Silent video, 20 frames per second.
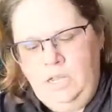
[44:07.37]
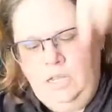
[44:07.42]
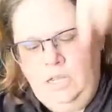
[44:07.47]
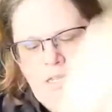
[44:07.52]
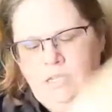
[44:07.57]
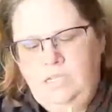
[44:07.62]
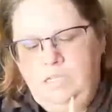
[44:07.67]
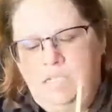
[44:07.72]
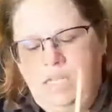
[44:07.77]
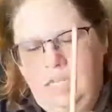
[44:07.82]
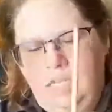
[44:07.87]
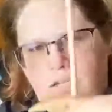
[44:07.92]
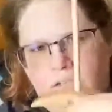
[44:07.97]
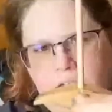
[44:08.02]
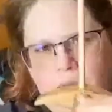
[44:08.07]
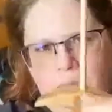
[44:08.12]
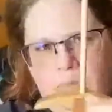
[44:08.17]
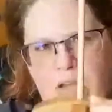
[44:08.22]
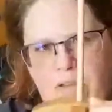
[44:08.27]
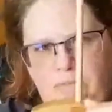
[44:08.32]
you take your
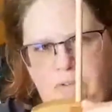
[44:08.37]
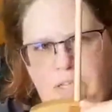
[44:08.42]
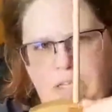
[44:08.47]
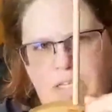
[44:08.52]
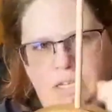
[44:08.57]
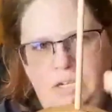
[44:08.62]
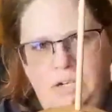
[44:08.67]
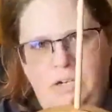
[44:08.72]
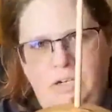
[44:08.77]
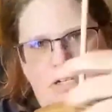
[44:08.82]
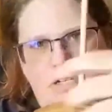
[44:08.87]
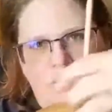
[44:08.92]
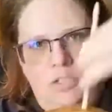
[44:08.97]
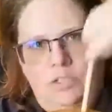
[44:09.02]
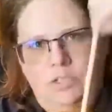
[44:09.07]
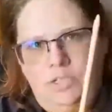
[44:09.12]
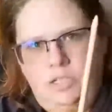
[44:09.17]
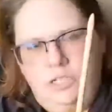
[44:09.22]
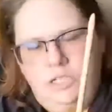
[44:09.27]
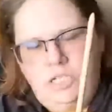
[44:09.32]
loop off of here, you do
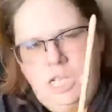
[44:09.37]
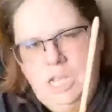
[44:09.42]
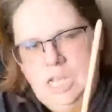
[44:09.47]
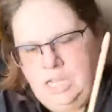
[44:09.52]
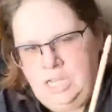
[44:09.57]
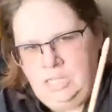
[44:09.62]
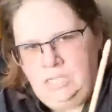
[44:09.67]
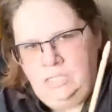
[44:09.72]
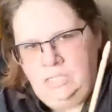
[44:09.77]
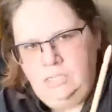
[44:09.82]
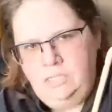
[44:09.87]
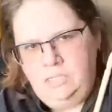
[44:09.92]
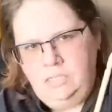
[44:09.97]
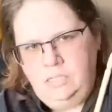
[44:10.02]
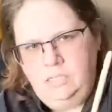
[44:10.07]
your chains,